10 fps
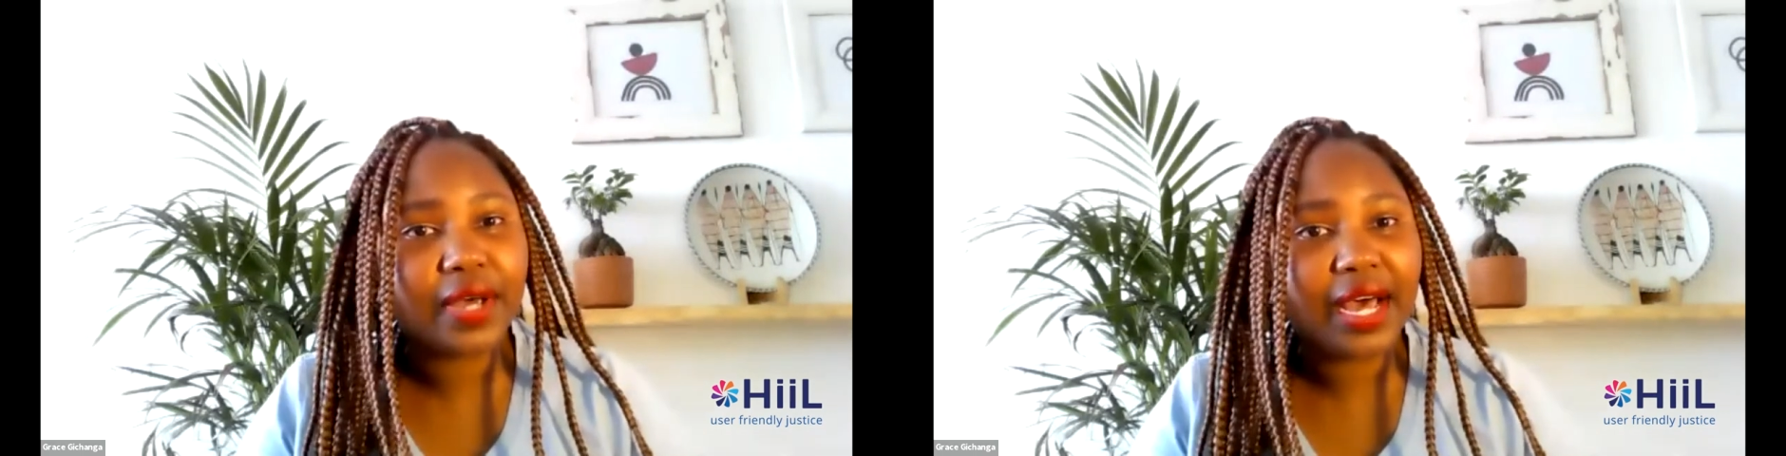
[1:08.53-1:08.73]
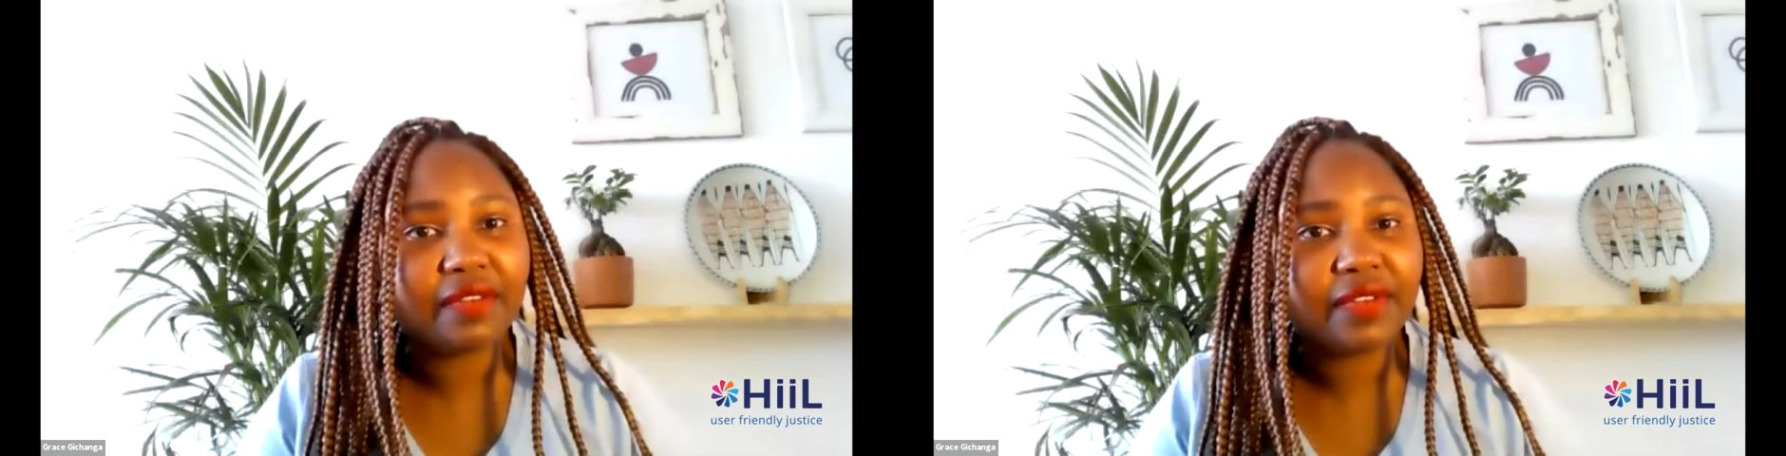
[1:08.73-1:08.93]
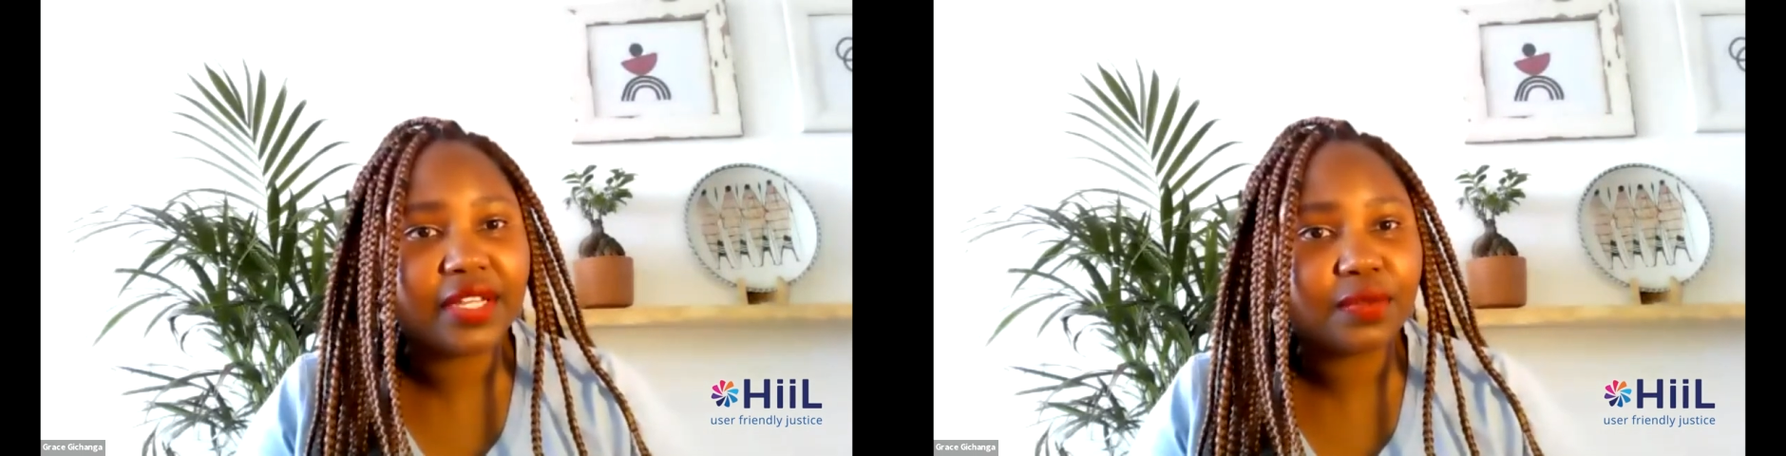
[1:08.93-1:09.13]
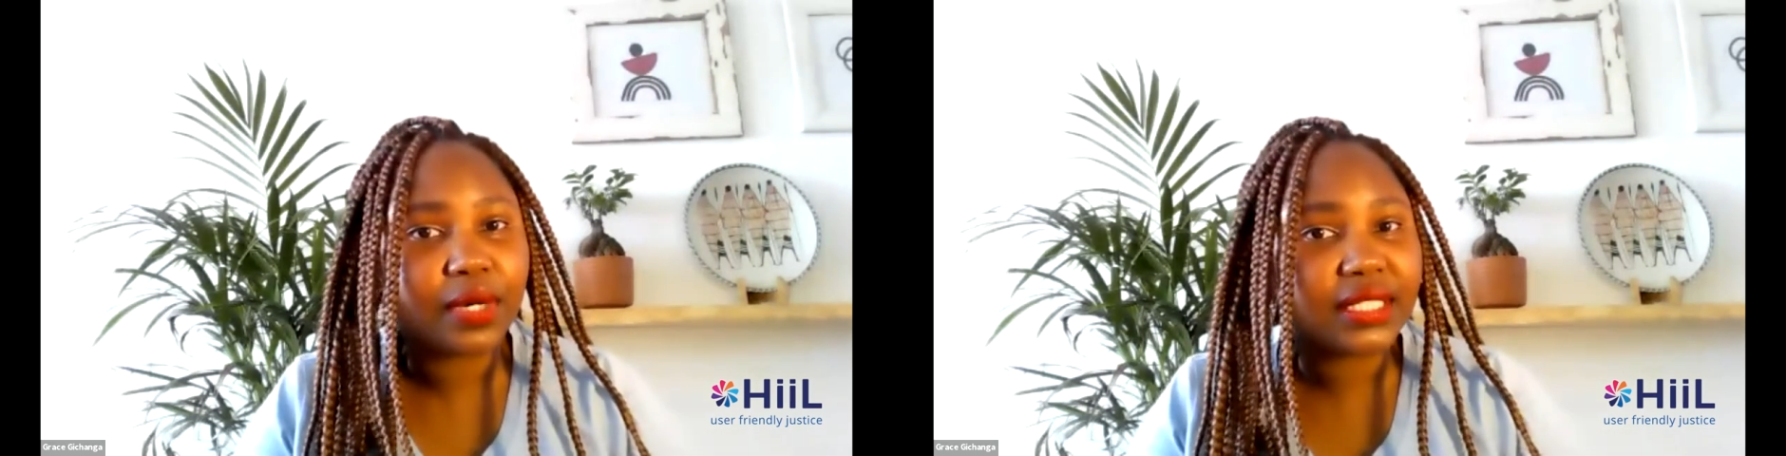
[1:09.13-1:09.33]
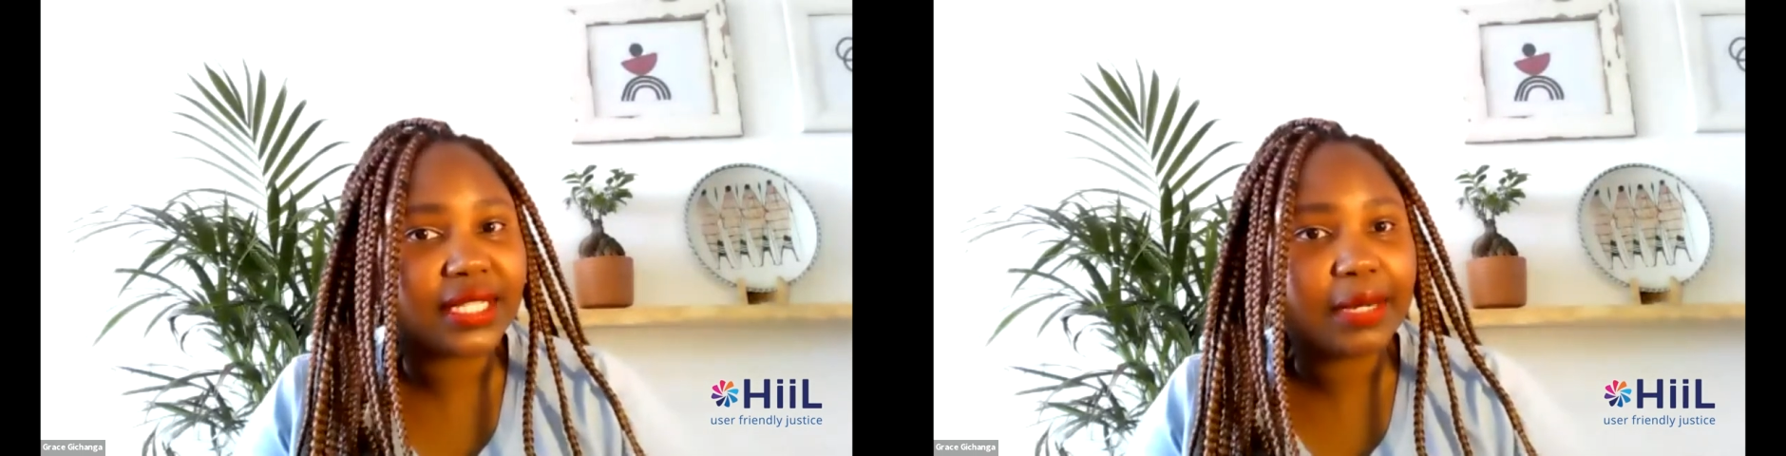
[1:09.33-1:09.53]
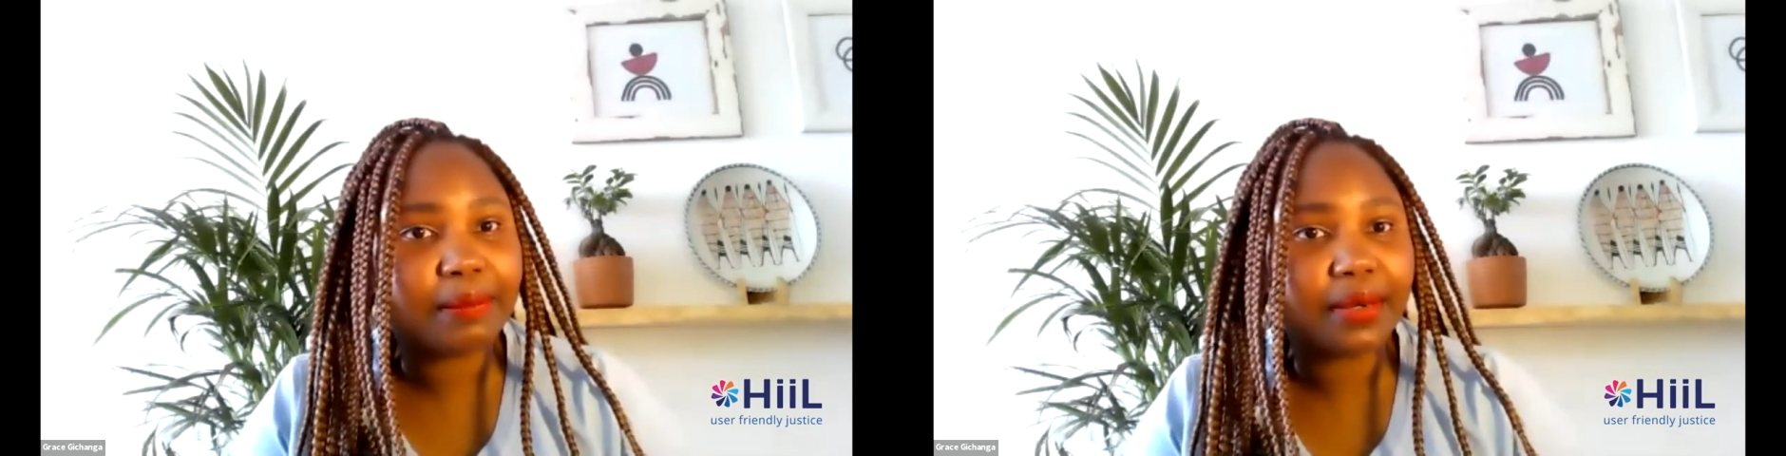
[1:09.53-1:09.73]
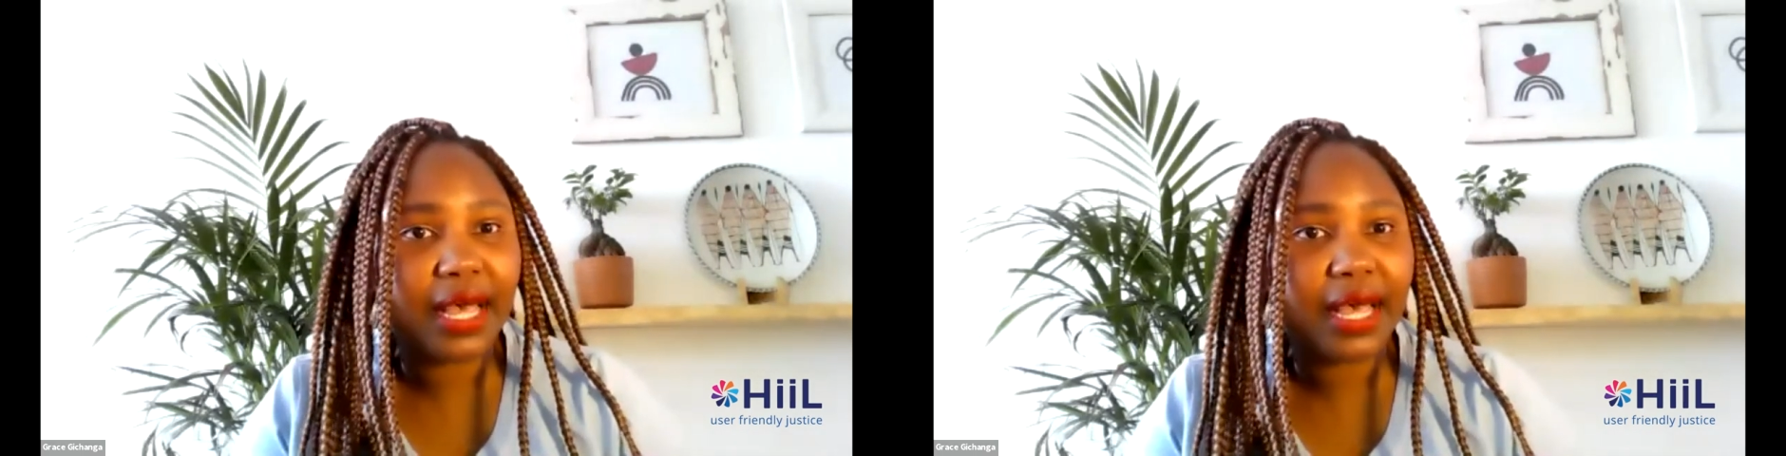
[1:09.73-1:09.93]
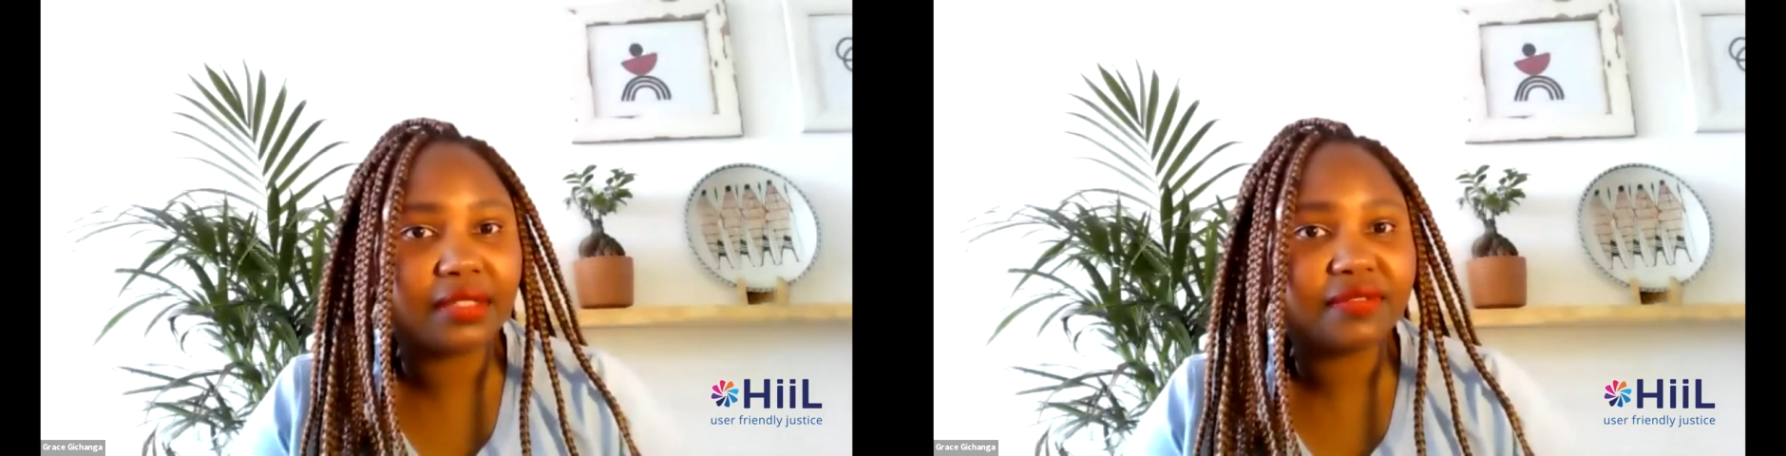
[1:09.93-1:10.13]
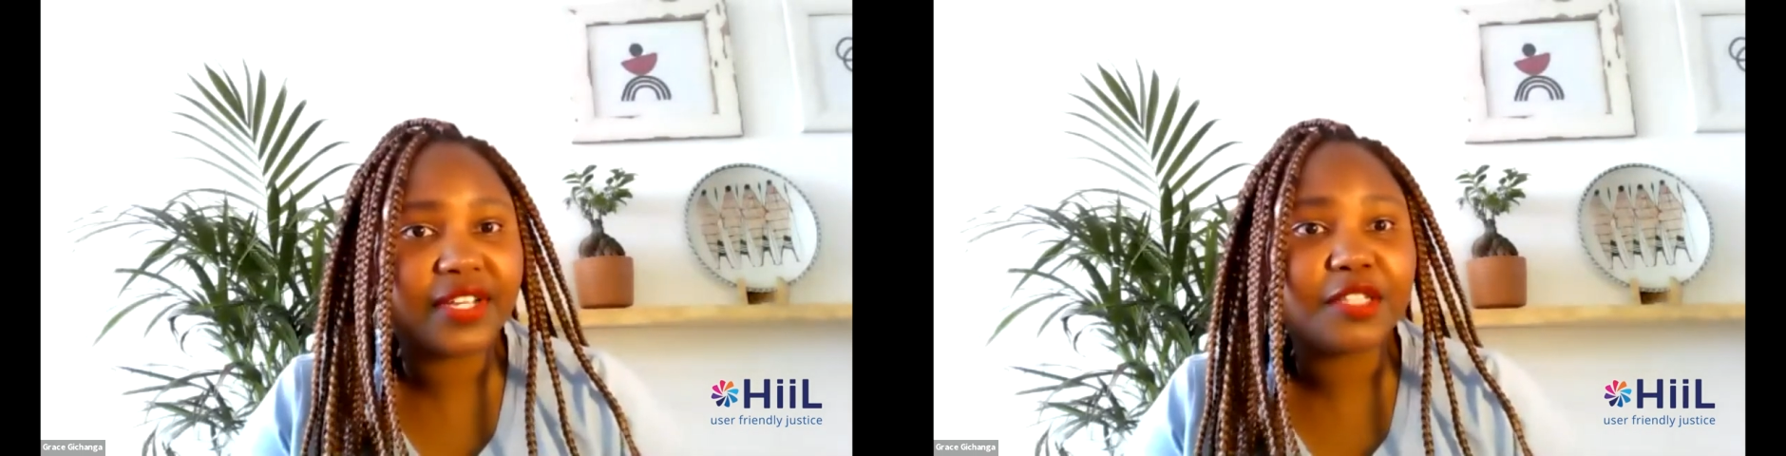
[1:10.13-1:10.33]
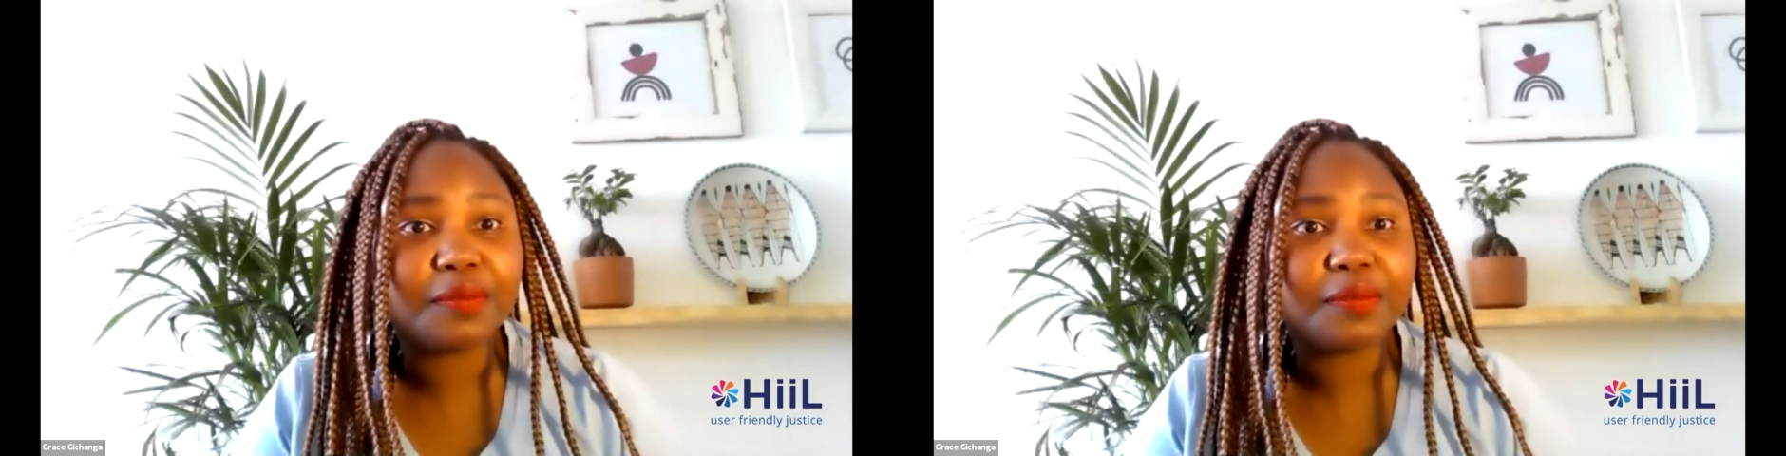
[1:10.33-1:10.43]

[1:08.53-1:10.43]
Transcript: have is WhatsApp and